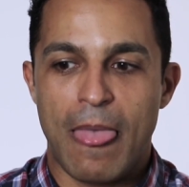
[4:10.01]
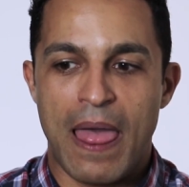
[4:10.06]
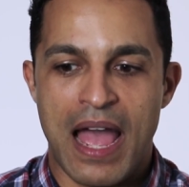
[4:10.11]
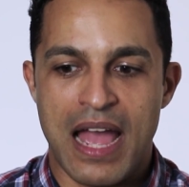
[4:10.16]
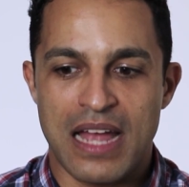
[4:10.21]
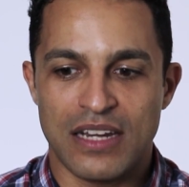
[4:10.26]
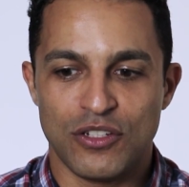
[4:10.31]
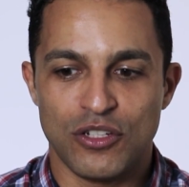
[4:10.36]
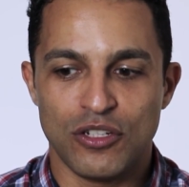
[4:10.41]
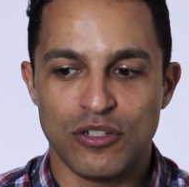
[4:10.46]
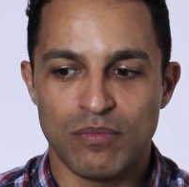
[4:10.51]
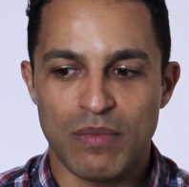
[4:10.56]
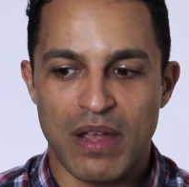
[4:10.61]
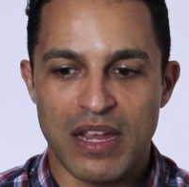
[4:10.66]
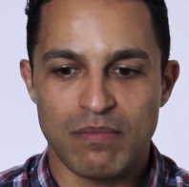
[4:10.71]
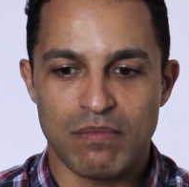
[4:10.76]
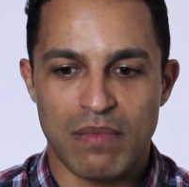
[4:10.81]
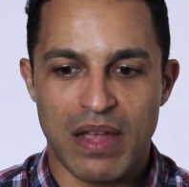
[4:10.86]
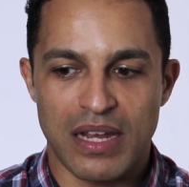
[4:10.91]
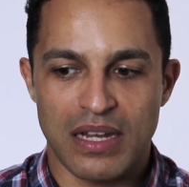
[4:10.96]
and you
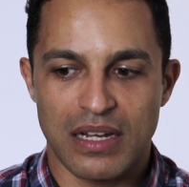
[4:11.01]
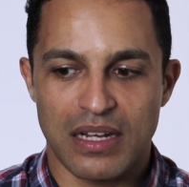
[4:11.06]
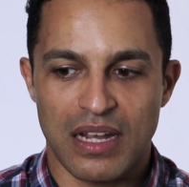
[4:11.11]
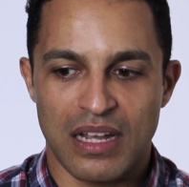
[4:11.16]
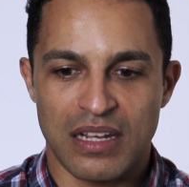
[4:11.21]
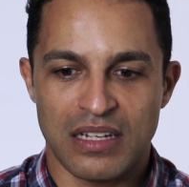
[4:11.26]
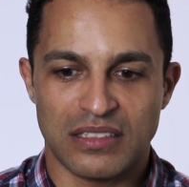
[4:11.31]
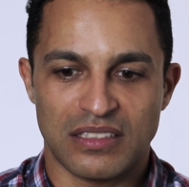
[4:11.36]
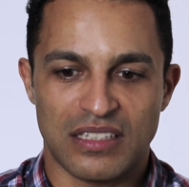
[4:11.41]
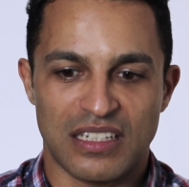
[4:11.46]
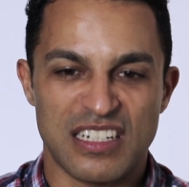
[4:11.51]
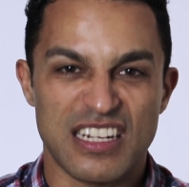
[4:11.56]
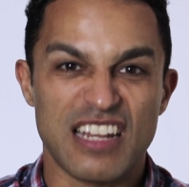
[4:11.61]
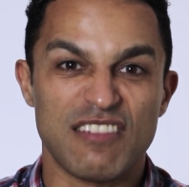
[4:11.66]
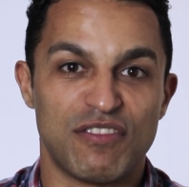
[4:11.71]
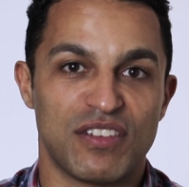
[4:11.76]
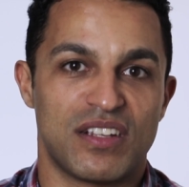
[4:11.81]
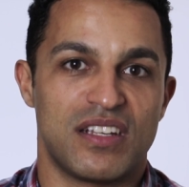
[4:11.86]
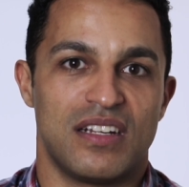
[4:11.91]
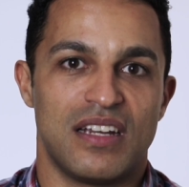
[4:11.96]
may make a
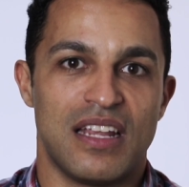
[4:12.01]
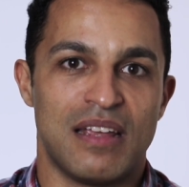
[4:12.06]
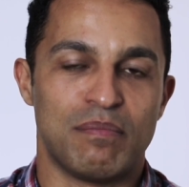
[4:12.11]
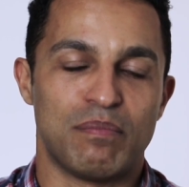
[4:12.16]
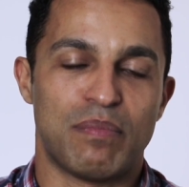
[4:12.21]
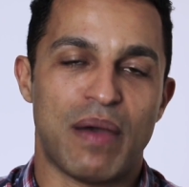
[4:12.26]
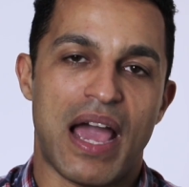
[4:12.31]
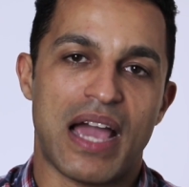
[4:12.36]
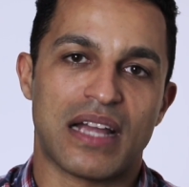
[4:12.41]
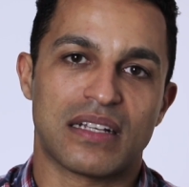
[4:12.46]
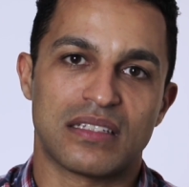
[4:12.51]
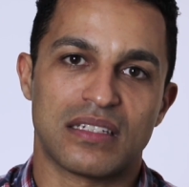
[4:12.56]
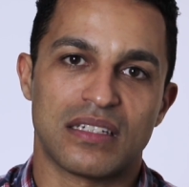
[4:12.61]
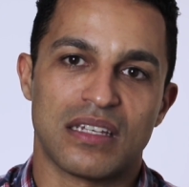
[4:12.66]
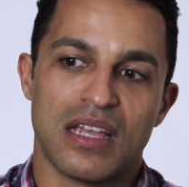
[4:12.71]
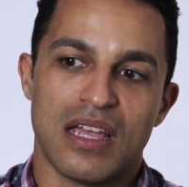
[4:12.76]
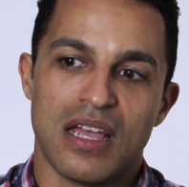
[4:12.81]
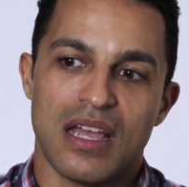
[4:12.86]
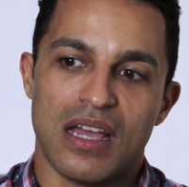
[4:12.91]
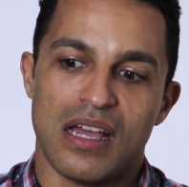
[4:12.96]
significant impact
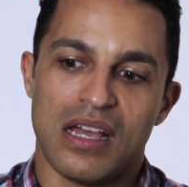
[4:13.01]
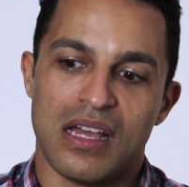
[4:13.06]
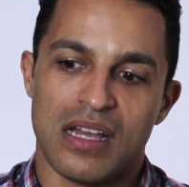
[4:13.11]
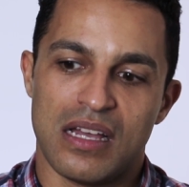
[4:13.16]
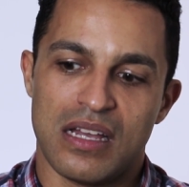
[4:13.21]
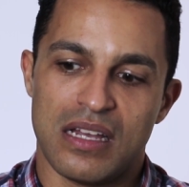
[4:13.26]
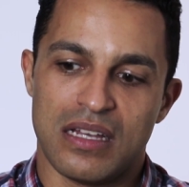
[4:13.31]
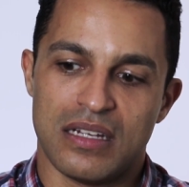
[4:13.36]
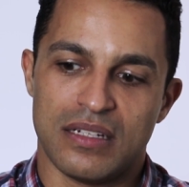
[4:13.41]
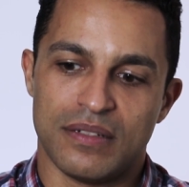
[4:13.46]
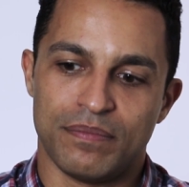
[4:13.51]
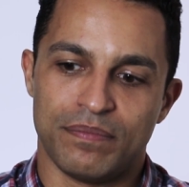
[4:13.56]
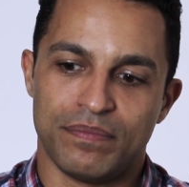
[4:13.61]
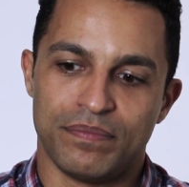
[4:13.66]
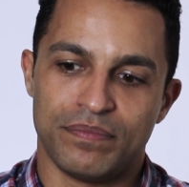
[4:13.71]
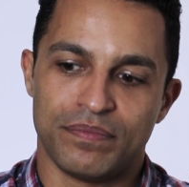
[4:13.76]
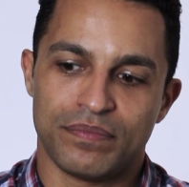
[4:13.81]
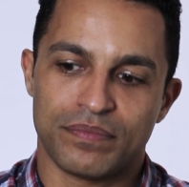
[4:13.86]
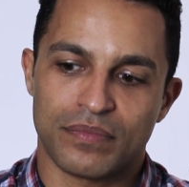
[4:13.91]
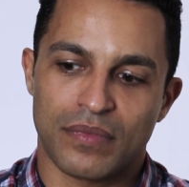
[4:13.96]

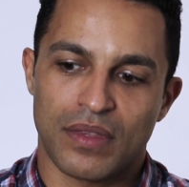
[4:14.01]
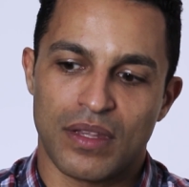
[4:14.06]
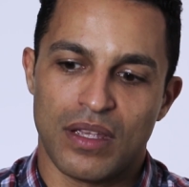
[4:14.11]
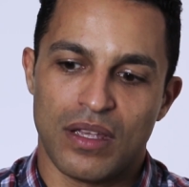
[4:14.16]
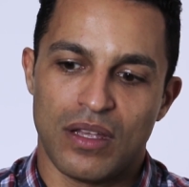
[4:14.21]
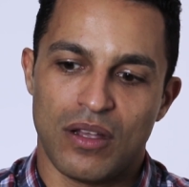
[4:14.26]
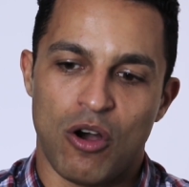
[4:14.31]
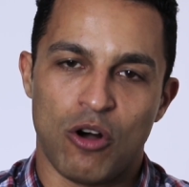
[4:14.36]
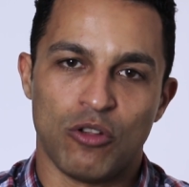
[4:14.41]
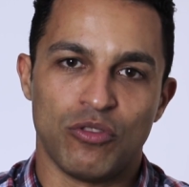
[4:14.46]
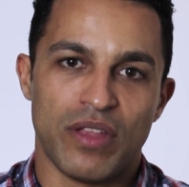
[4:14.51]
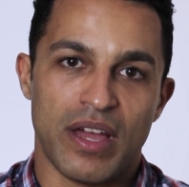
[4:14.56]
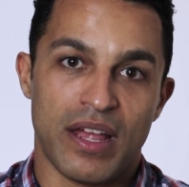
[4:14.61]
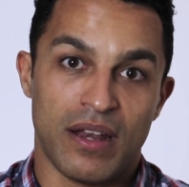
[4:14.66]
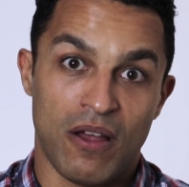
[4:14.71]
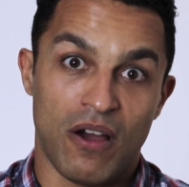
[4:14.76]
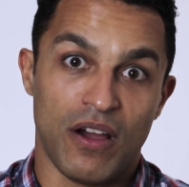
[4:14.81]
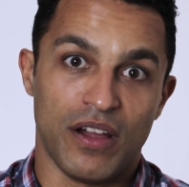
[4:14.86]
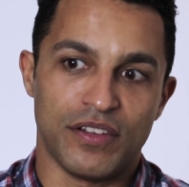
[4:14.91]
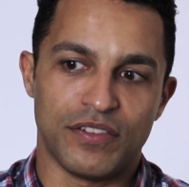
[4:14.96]
on their
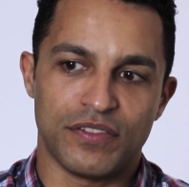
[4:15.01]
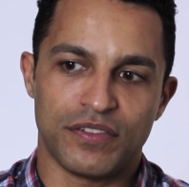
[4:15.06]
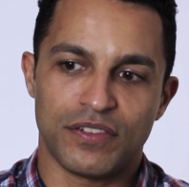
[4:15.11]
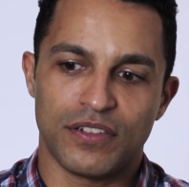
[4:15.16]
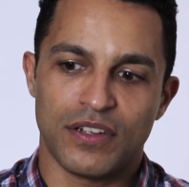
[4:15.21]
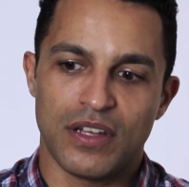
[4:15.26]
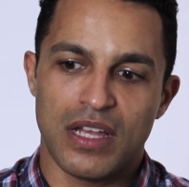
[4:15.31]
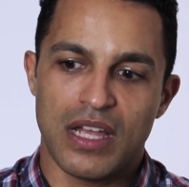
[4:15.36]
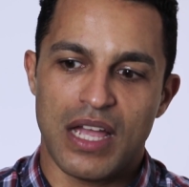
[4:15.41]
life.